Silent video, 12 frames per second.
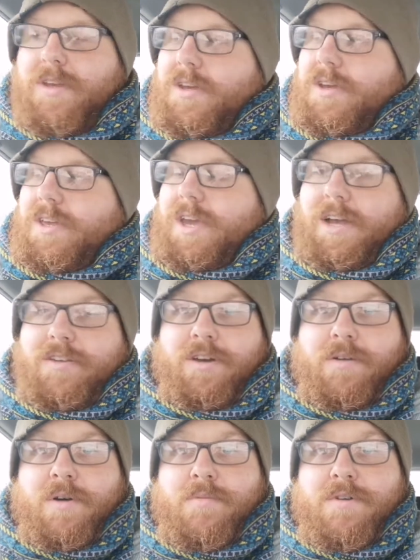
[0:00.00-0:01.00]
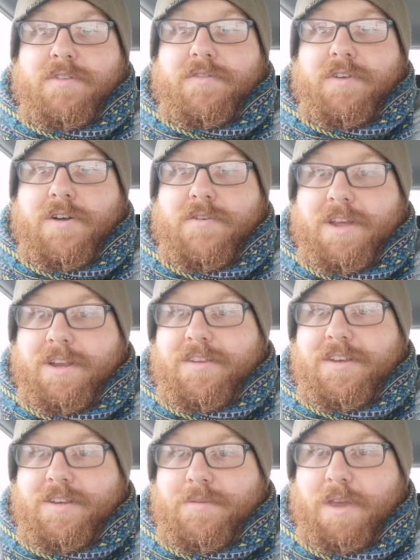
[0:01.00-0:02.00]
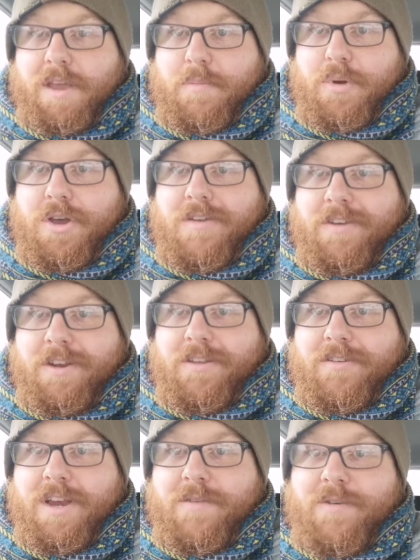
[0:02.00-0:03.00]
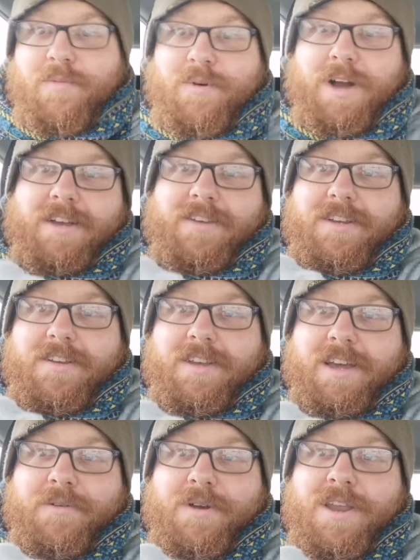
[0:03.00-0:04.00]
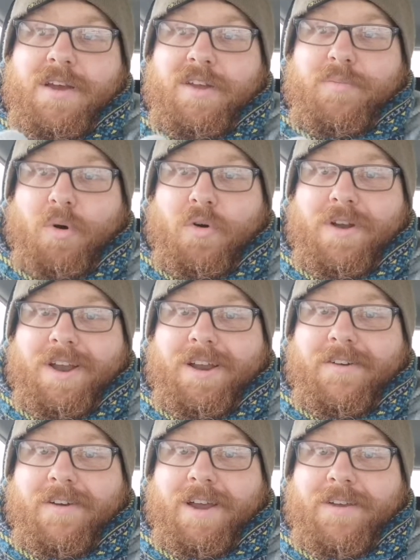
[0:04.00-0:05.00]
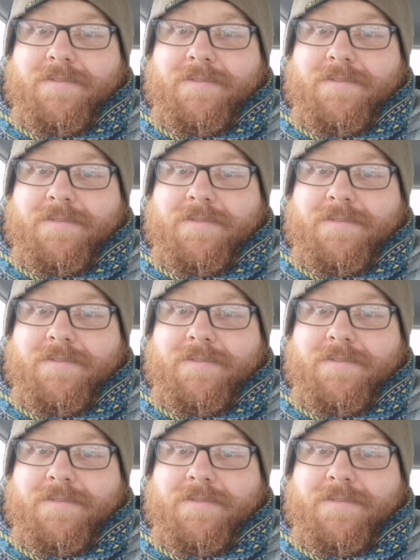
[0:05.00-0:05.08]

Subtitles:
Yeah, so I won't move the phone then. It seems to be perfect on the steering wheel, but as you can see out the window, it's pouring down the rain.